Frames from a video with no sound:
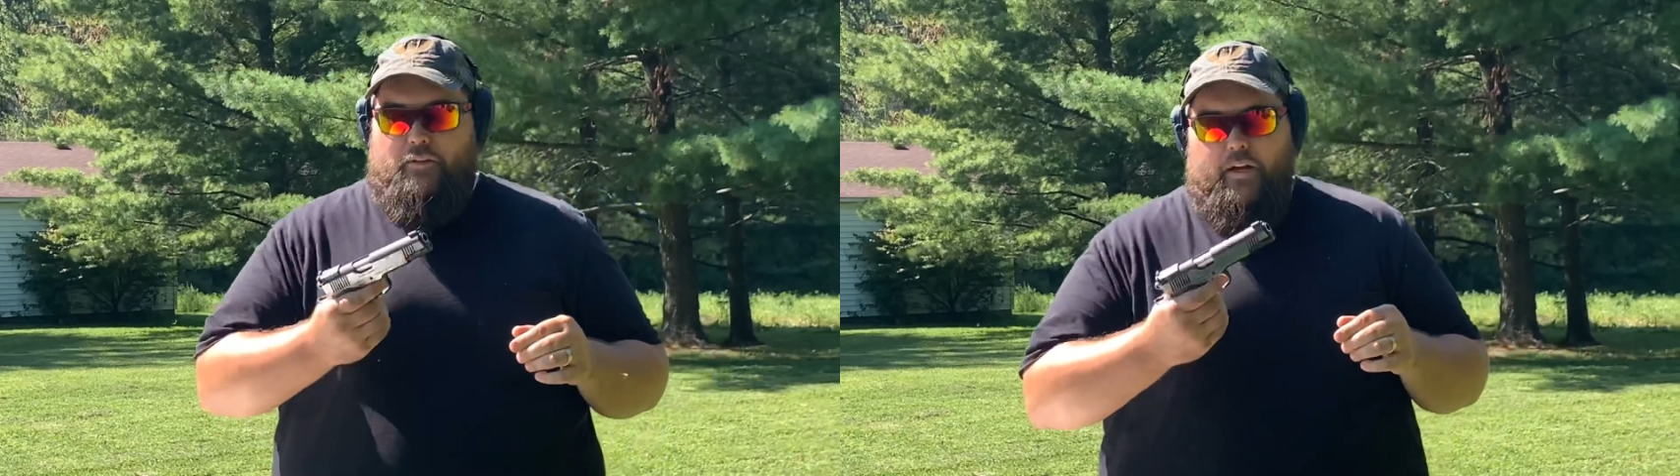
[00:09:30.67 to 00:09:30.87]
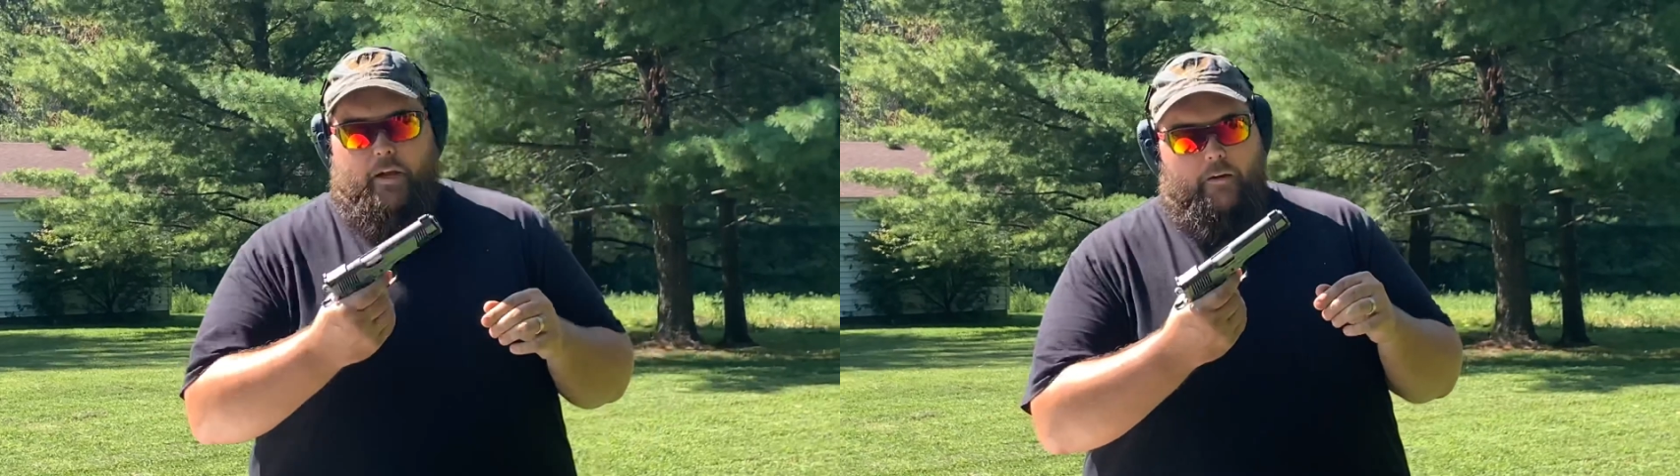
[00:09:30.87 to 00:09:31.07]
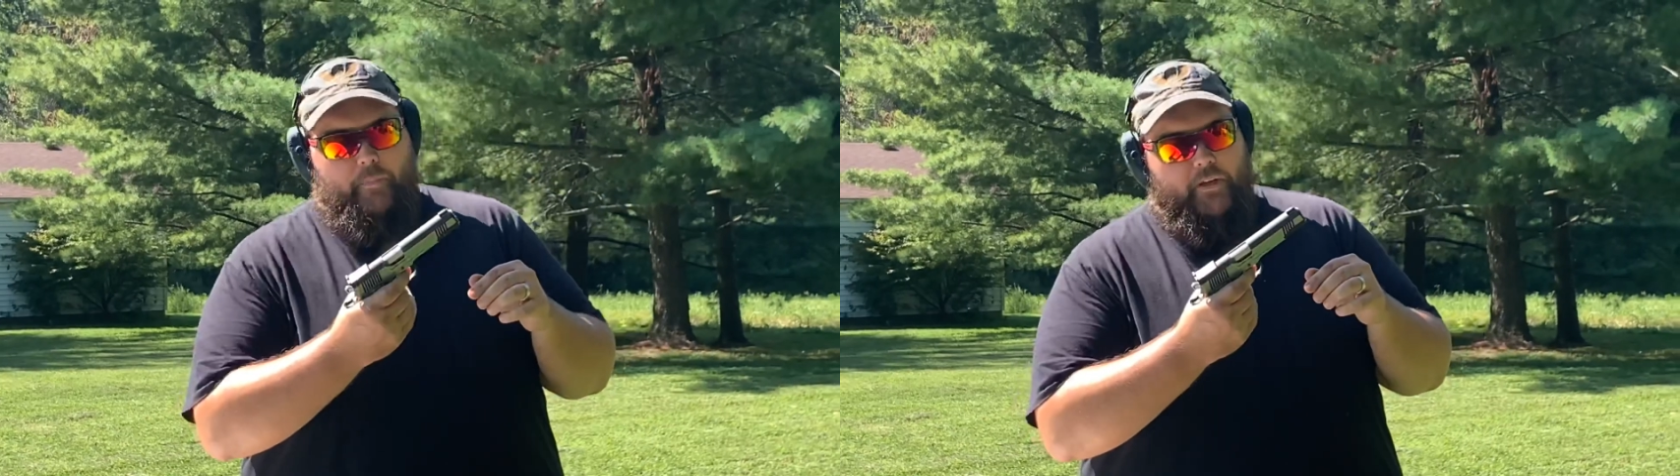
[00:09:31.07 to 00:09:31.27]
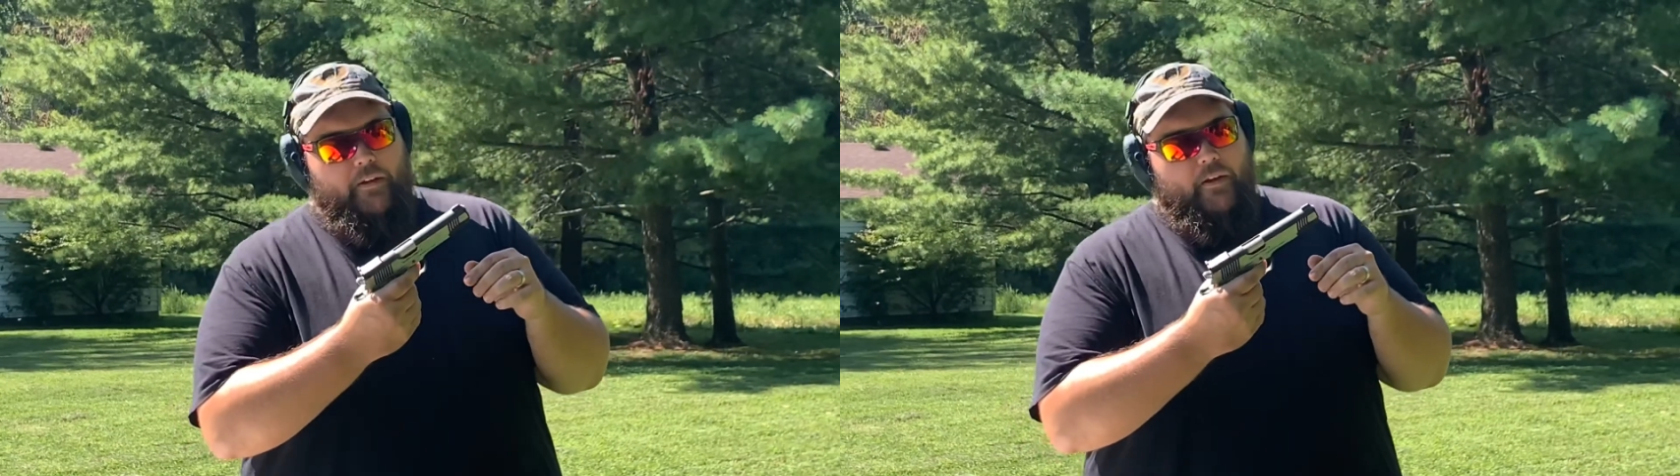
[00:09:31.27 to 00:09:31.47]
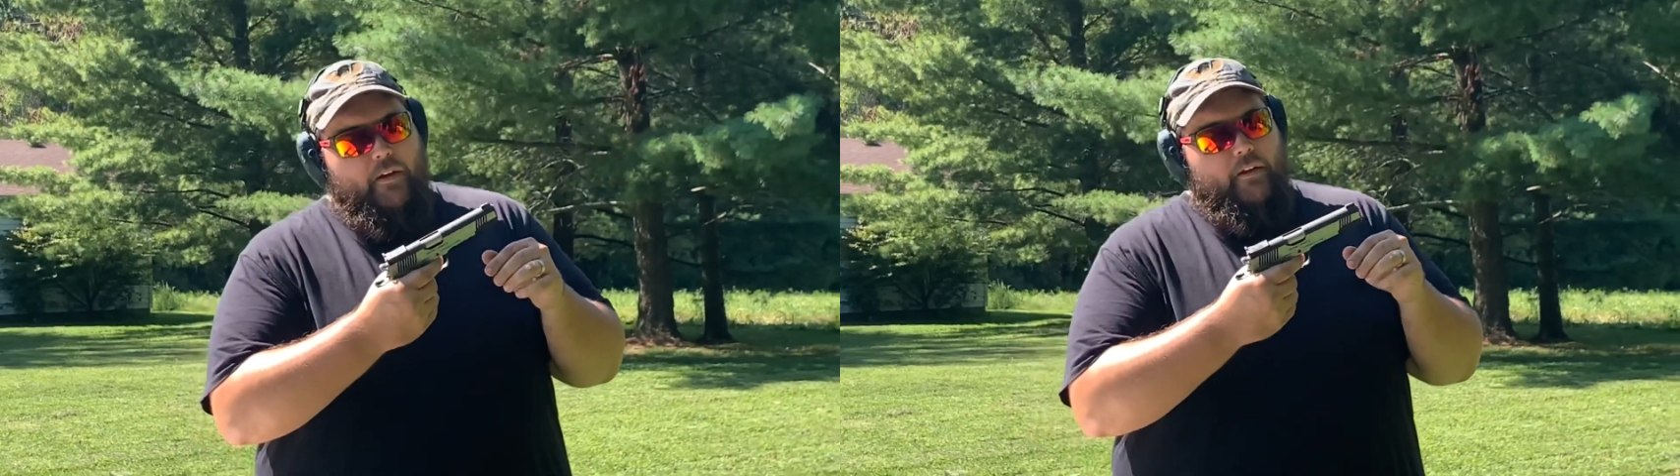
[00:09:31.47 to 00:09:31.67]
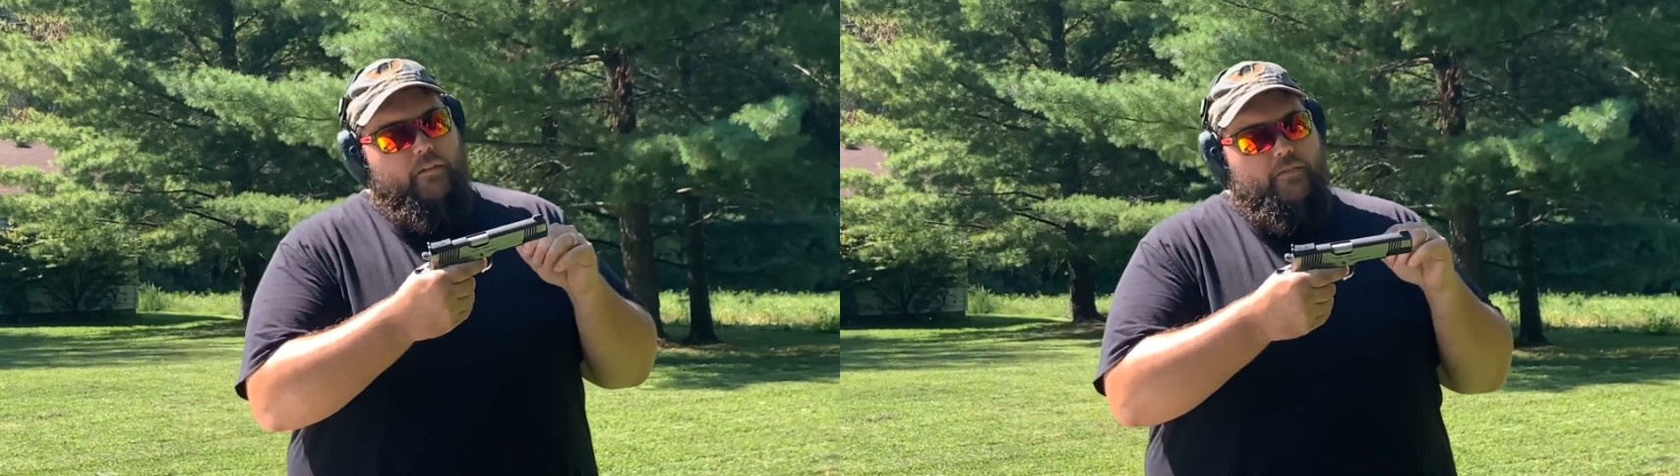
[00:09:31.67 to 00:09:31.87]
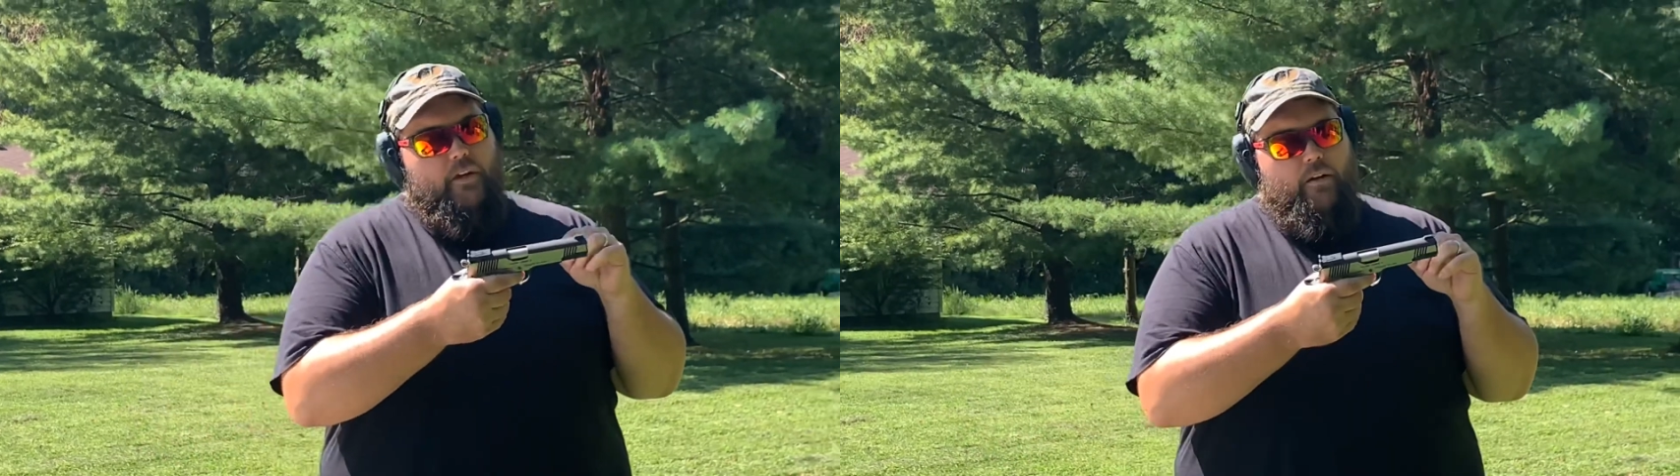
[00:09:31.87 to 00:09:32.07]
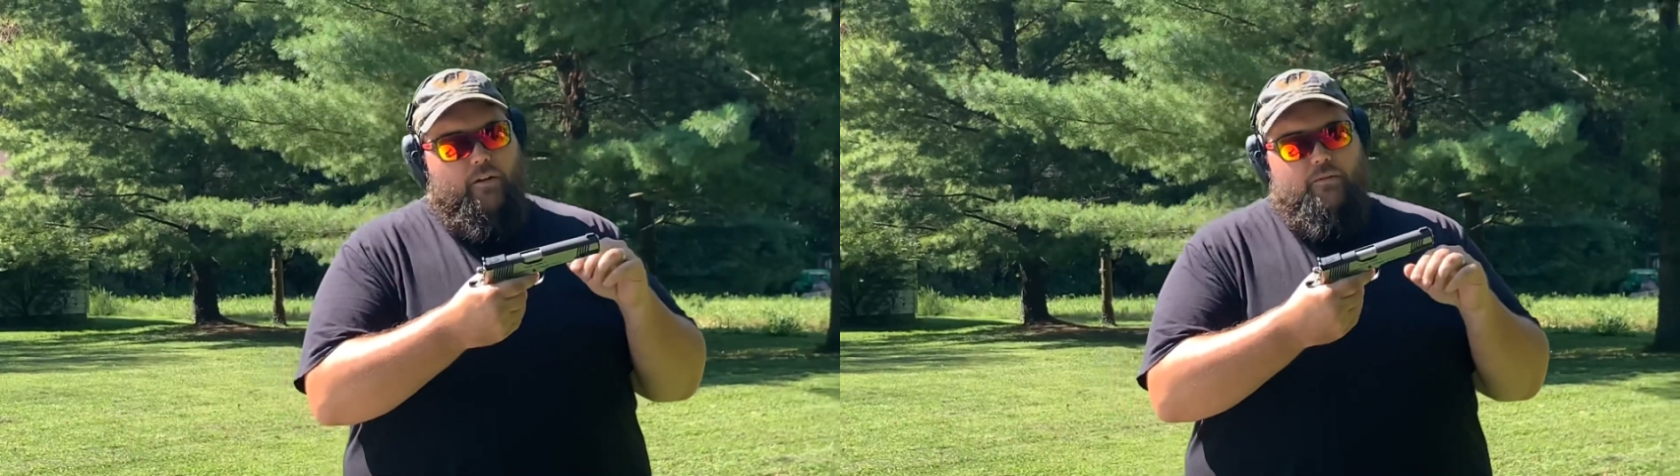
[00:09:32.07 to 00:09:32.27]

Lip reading: I thought I'd be. So a